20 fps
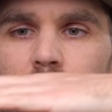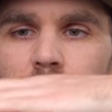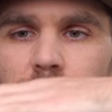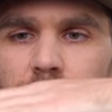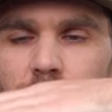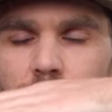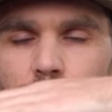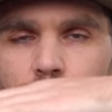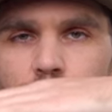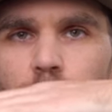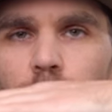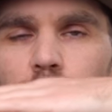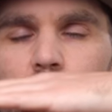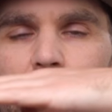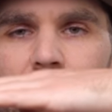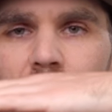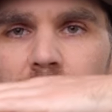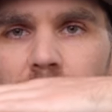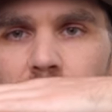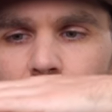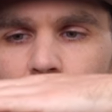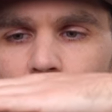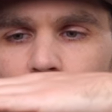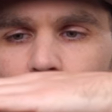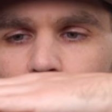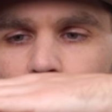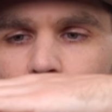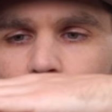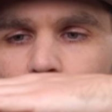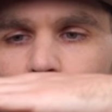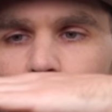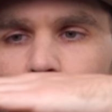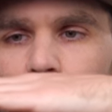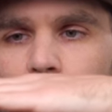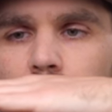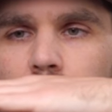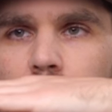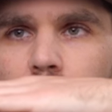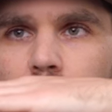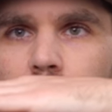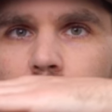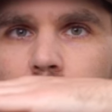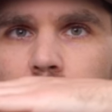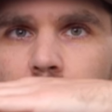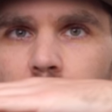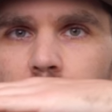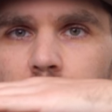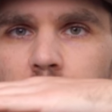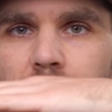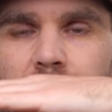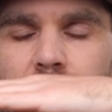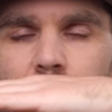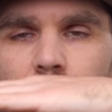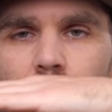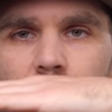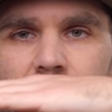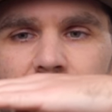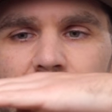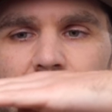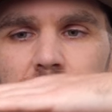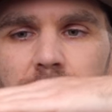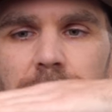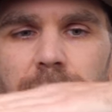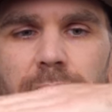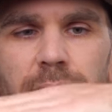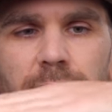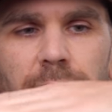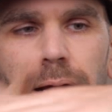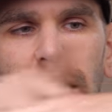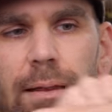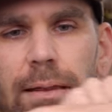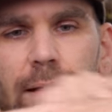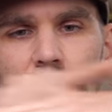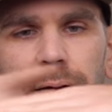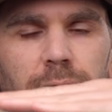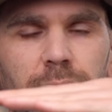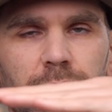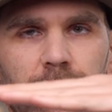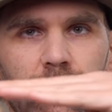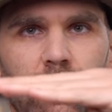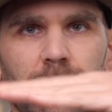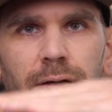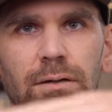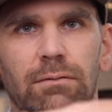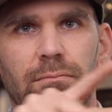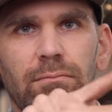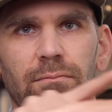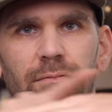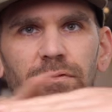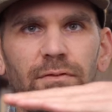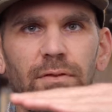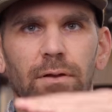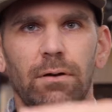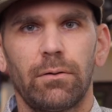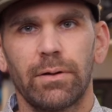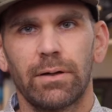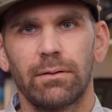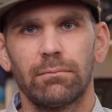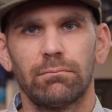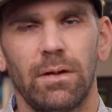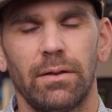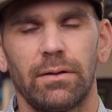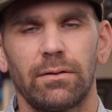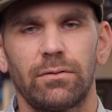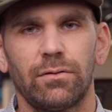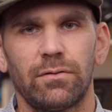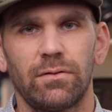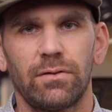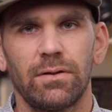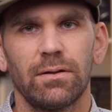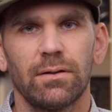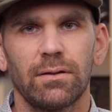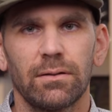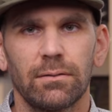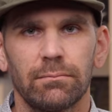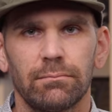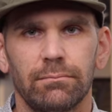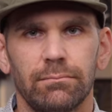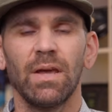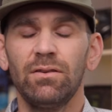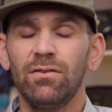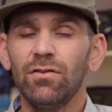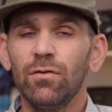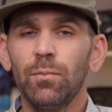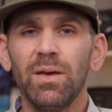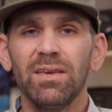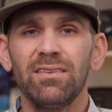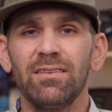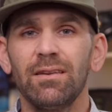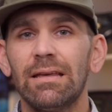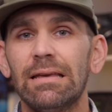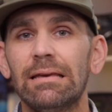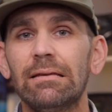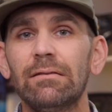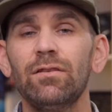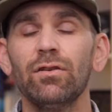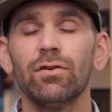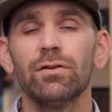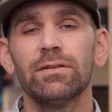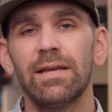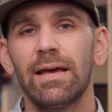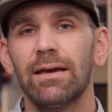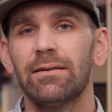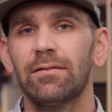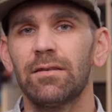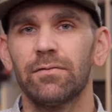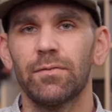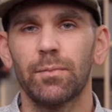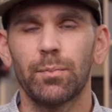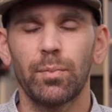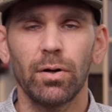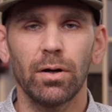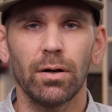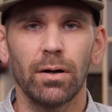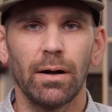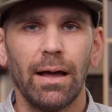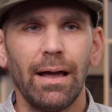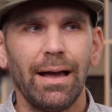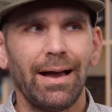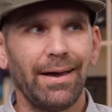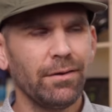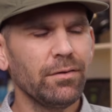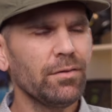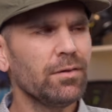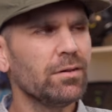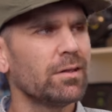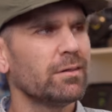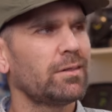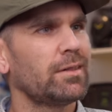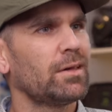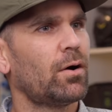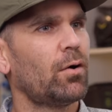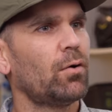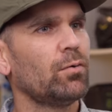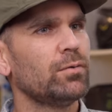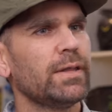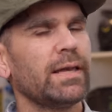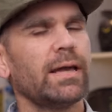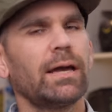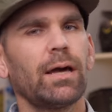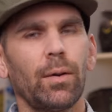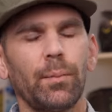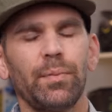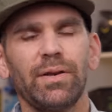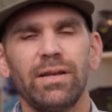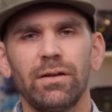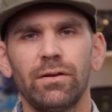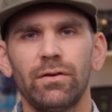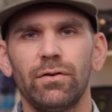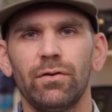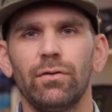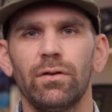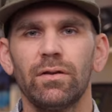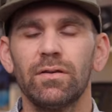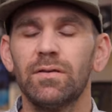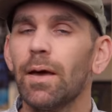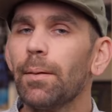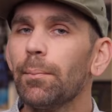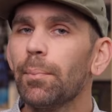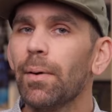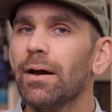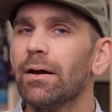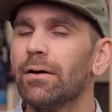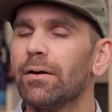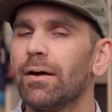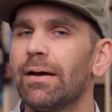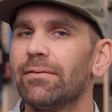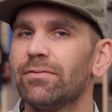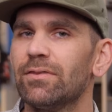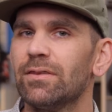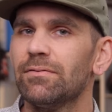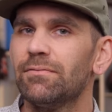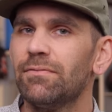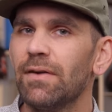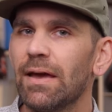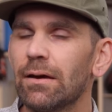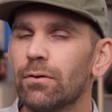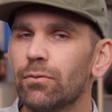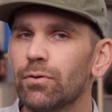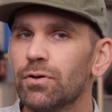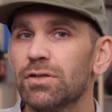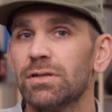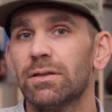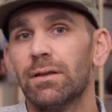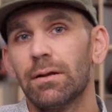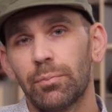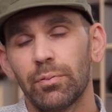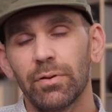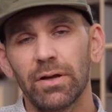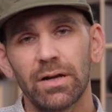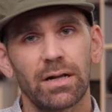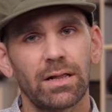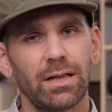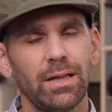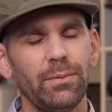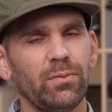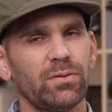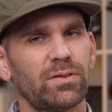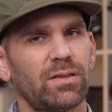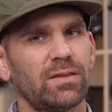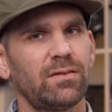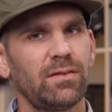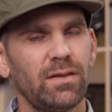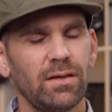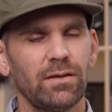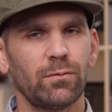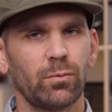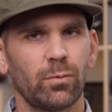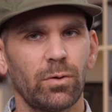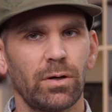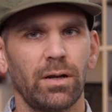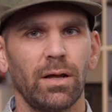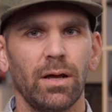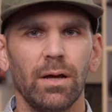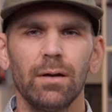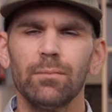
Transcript: and then you put them together and makes contact, and then you got like circuit flowing electricity thing. It just makes it easier to take stuff apart. I know they're not the only company to do this. Empire has the Vanquish, and then Planet Eclipse, the CS1,